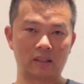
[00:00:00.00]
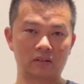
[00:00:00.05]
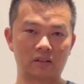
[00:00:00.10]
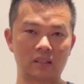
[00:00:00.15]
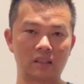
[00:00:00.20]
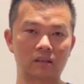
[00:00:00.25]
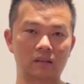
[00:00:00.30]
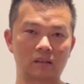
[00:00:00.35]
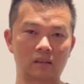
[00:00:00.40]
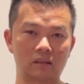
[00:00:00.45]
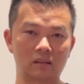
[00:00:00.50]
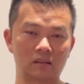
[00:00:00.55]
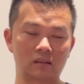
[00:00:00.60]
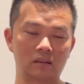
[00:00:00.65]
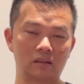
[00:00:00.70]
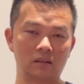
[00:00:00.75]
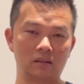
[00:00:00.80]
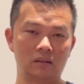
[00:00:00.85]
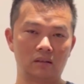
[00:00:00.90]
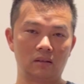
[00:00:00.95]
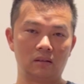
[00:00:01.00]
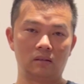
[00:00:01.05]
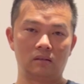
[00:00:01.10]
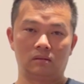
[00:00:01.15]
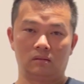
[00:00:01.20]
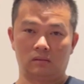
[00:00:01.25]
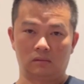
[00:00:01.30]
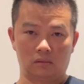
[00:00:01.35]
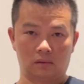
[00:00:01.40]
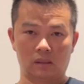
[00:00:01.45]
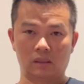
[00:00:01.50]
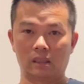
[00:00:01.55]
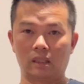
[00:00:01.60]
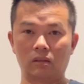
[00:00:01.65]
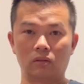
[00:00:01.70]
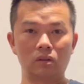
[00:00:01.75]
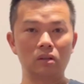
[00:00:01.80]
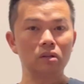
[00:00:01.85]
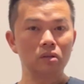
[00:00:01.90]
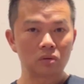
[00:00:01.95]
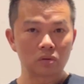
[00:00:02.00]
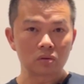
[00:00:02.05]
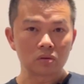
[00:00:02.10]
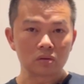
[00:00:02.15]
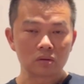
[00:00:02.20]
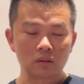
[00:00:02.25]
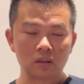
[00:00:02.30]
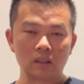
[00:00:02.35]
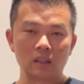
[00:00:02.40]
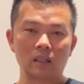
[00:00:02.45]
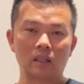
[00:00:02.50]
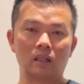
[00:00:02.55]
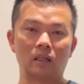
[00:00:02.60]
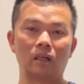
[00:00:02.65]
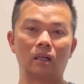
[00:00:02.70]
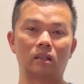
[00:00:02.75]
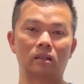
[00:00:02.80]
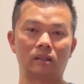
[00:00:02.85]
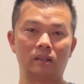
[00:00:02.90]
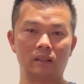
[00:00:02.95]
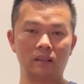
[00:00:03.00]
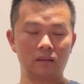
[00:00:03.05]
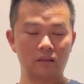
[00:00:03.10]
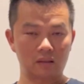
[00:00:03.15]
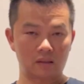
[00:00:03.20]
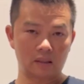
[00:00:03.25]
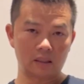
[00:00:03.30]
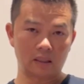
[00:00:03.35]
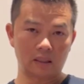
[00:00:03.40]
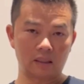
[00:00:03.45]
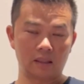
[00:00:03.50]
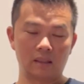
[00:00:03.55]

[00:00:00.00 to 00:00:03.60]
$10? Then I'll lose. Here's the thing,